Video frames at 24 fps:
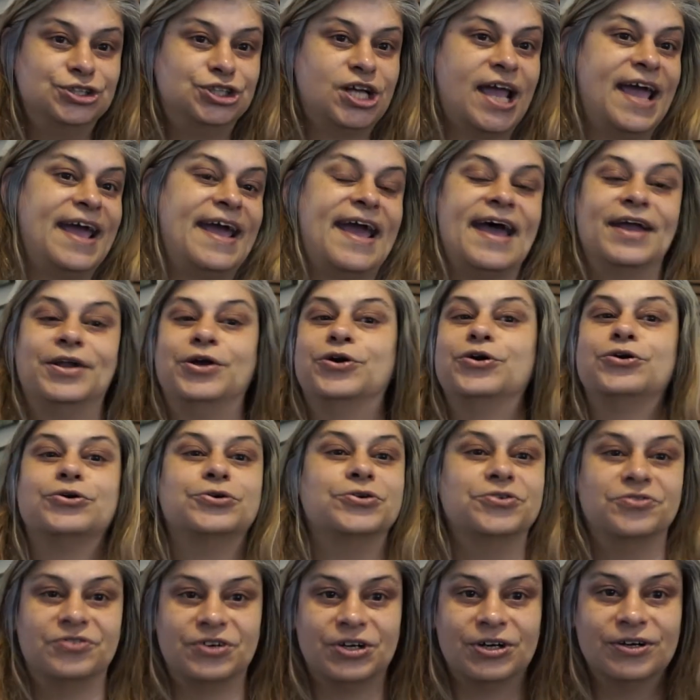Edgar
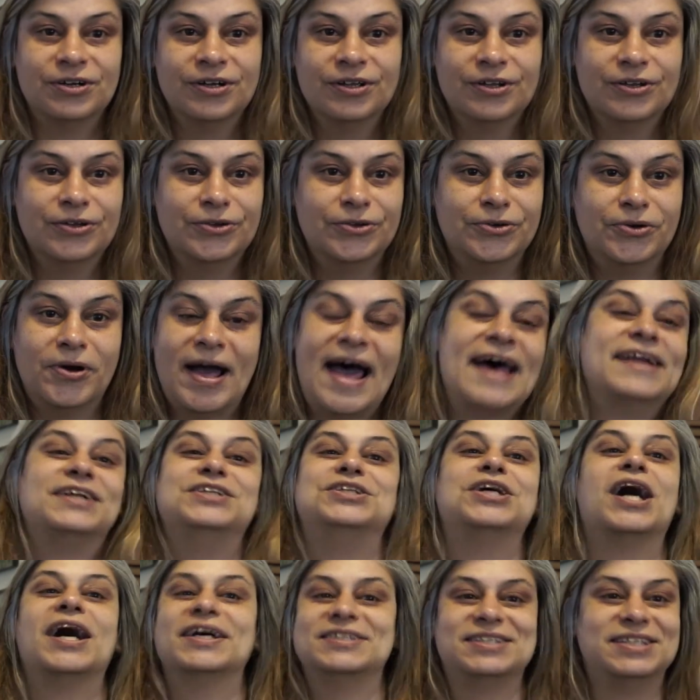Hoover, who had a
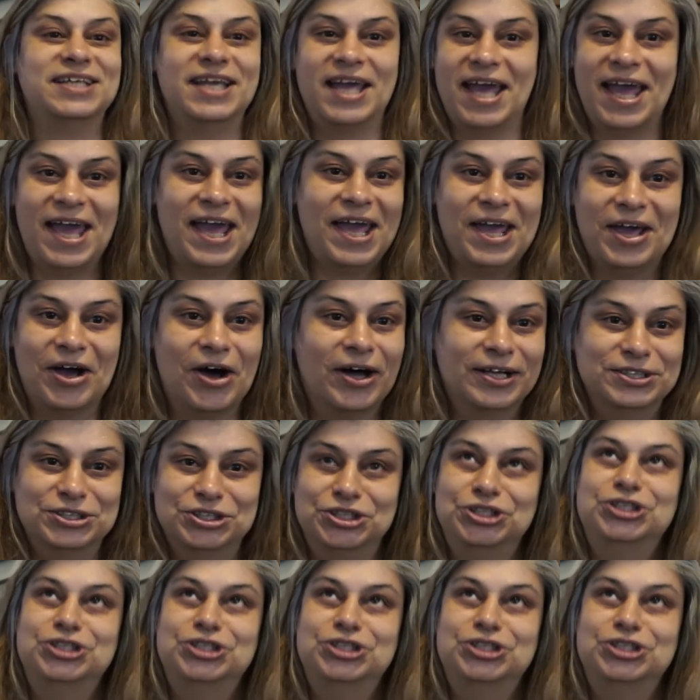dossier on